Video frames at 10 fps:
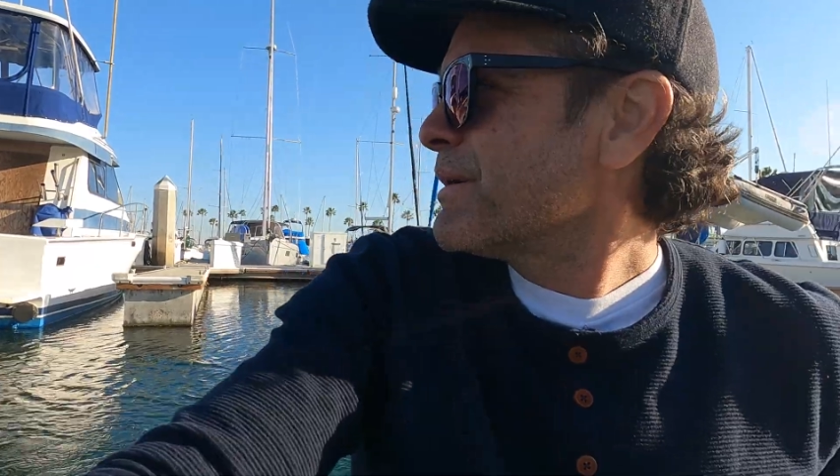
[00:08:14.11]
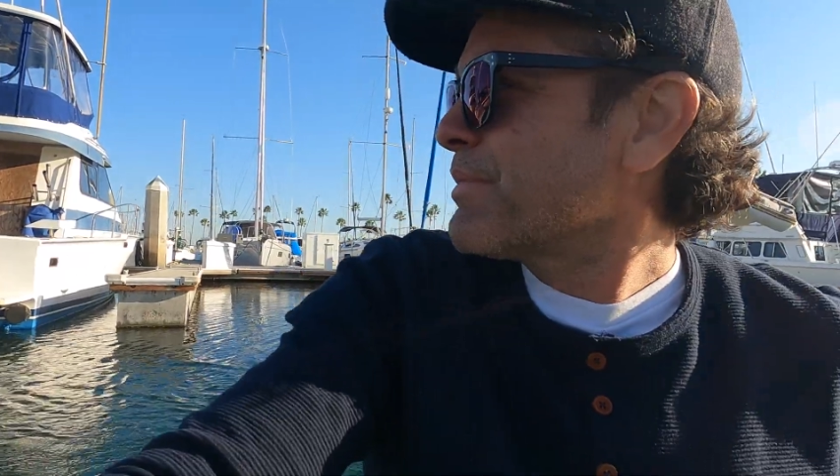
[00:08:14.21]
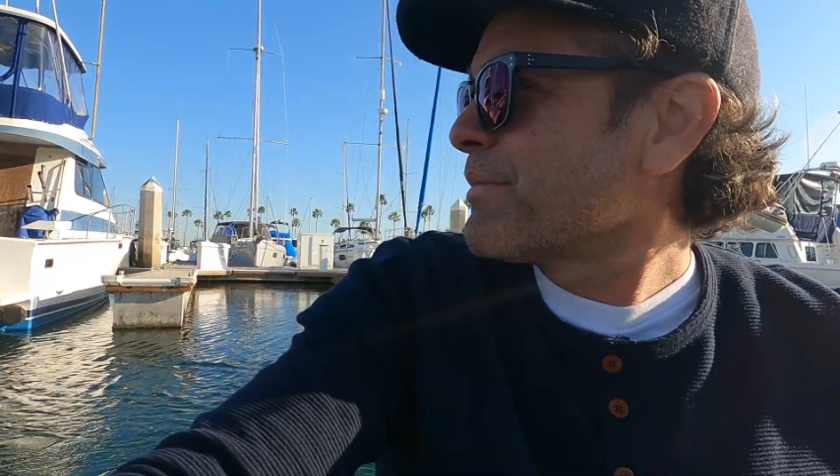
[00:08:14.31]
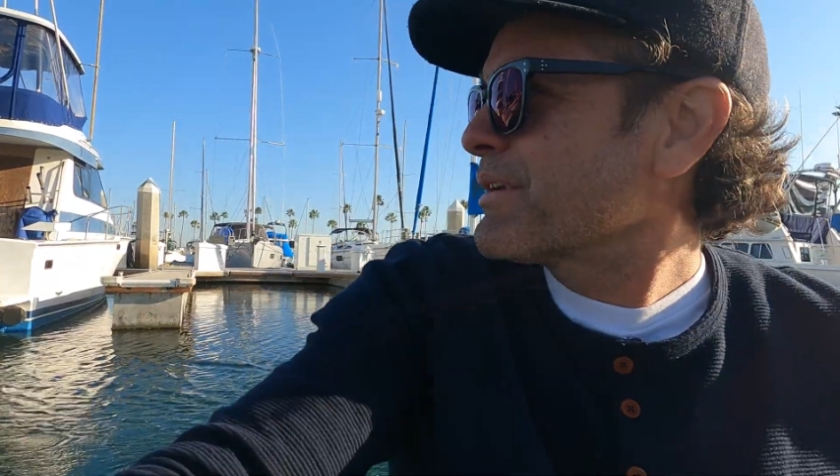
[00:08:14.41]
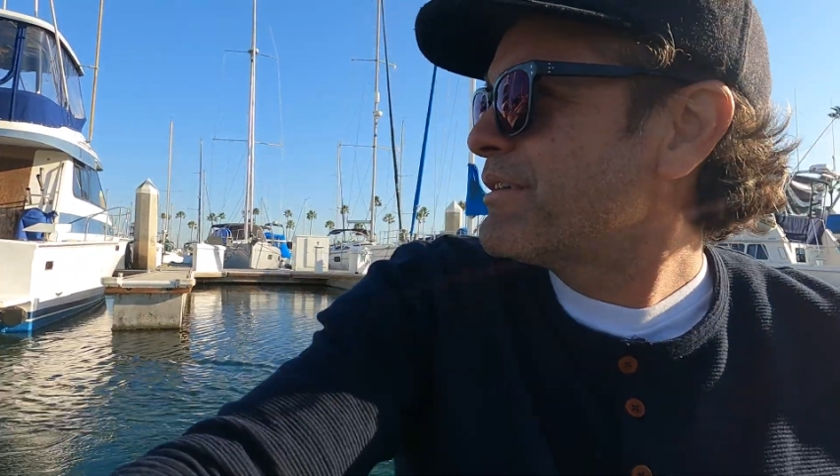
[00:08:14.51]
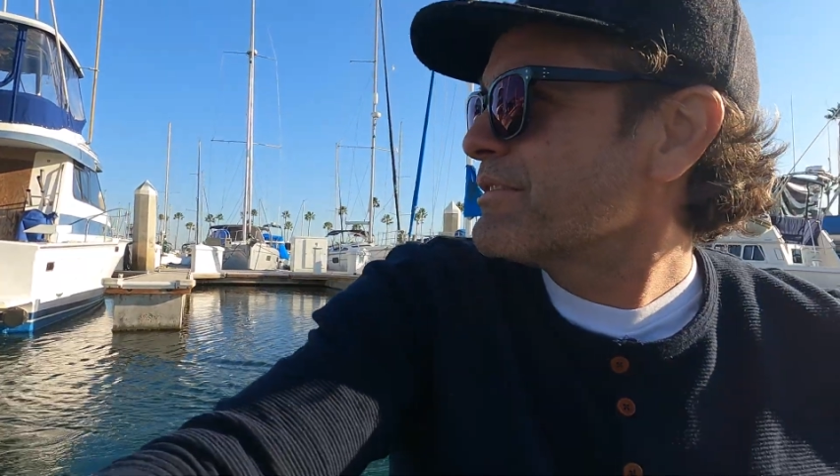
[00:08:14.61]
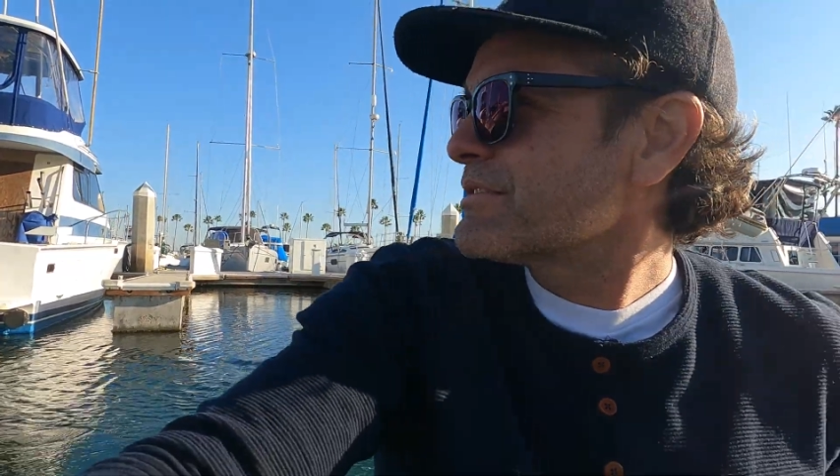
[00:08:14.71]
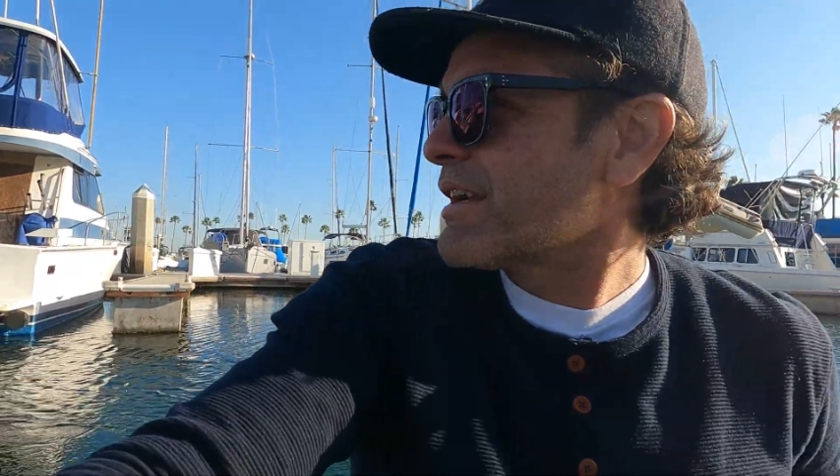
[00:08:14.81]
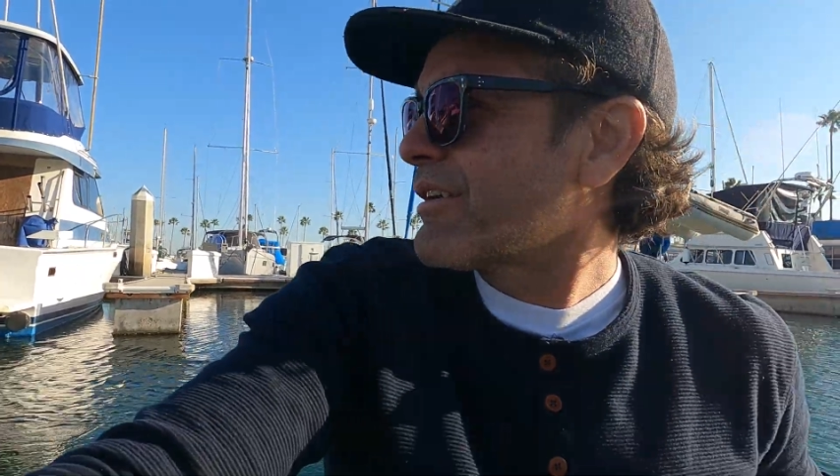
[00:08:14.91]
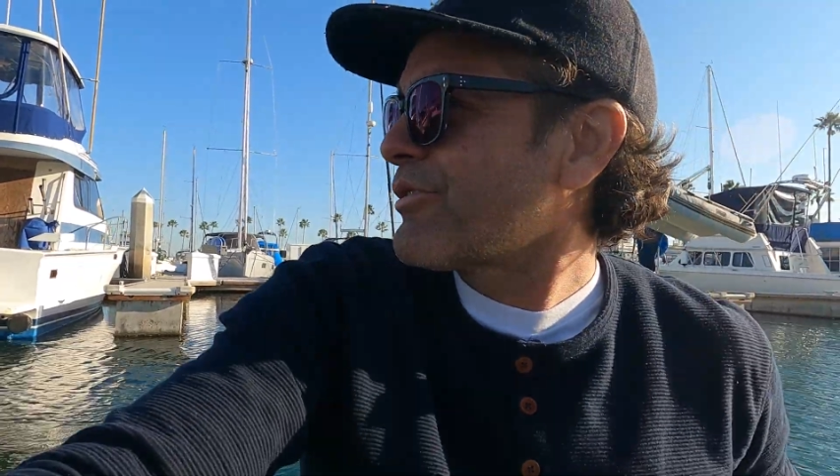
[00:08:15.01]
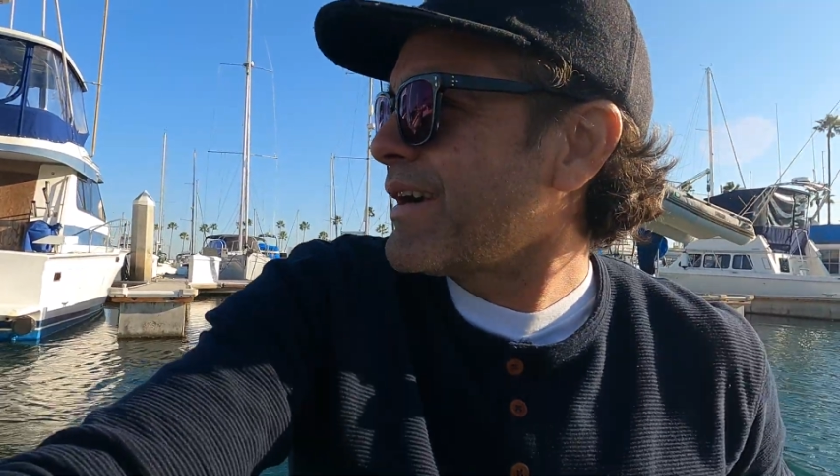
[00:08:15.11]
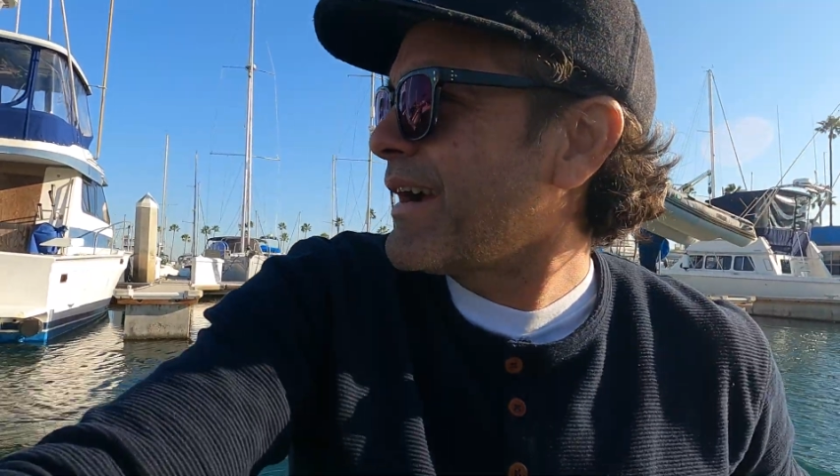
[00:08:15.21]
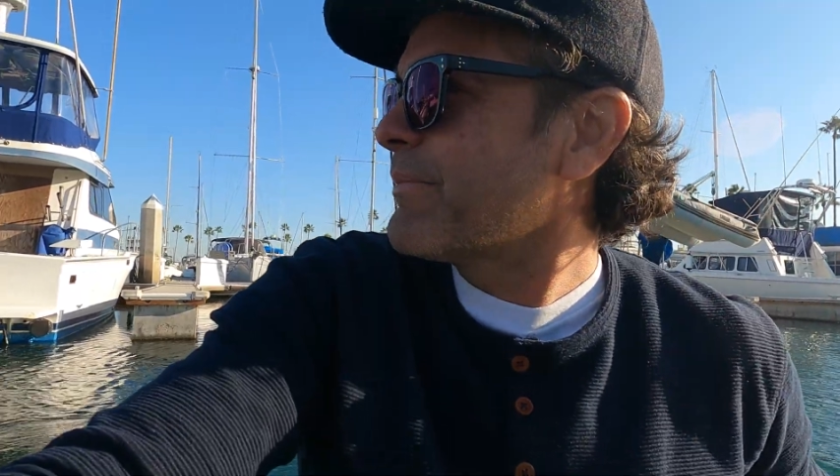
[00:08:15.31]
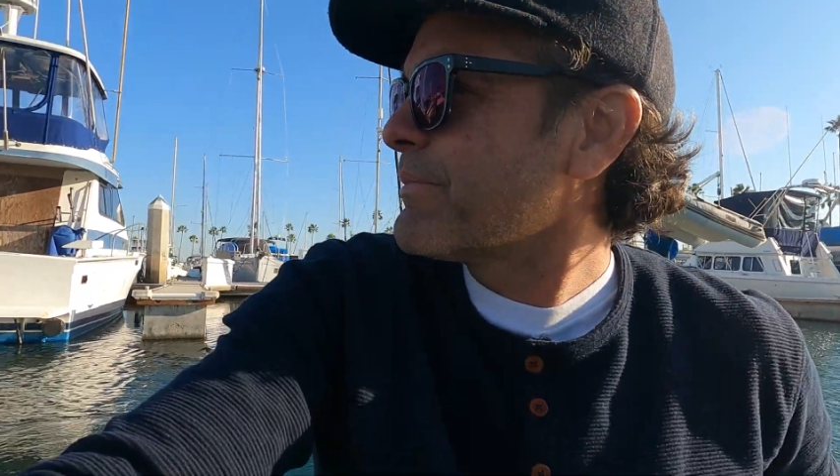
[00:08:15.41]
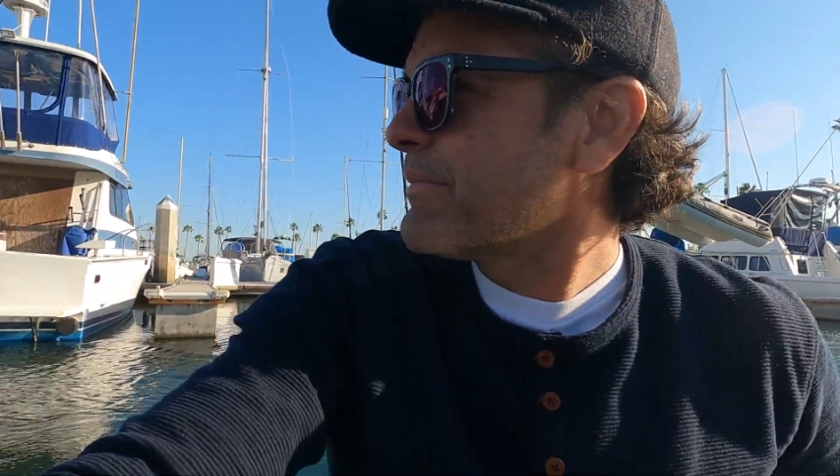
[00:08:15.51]
My barbecue looks like
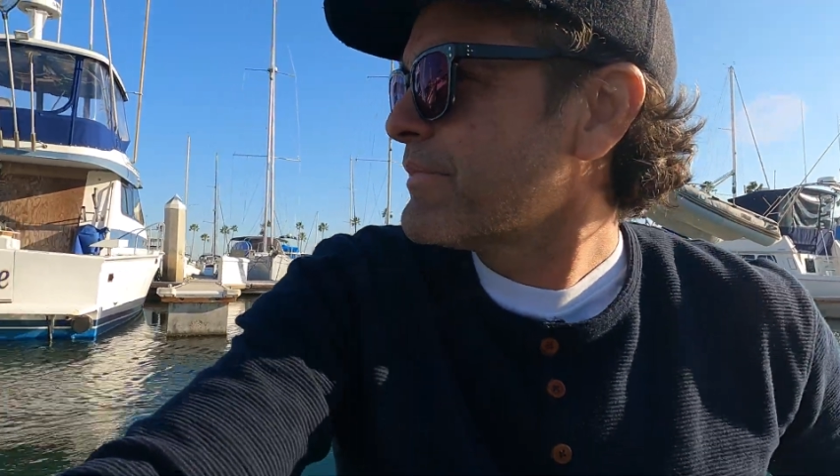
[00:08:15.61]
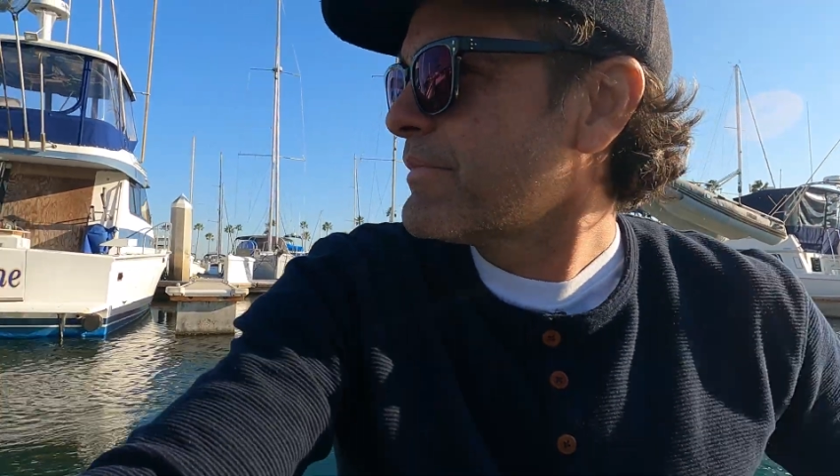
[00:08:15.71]
crap.